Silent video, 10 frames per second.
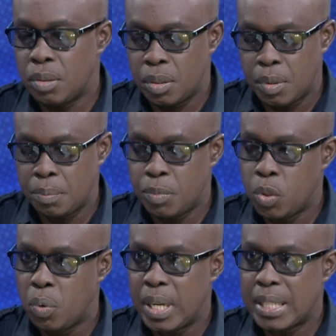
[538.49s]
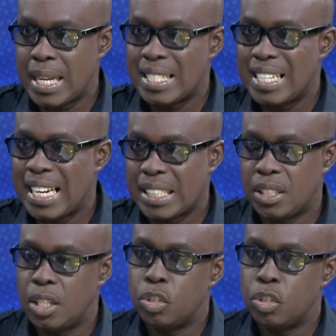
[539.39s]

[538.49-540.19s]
the, the unit has national